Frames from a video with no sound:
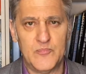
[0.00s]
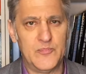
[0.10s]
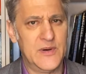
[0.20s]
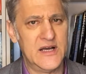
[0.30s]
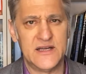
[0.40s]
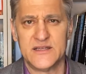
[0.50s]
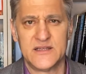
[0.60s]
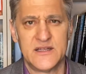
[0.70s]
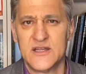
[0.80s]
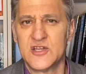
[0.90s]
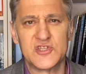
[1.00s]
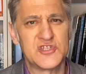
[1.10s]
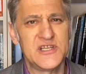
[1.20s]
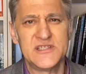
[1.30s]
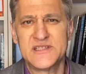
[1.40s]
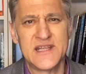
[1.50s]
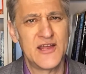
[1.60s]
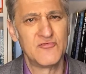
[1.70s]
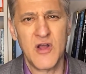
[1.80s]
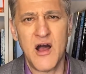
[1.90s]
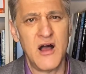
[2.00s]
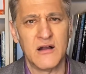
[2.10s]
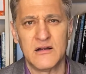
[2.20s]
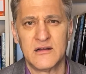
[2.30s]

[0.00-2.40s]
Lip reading: But she's dead wrong.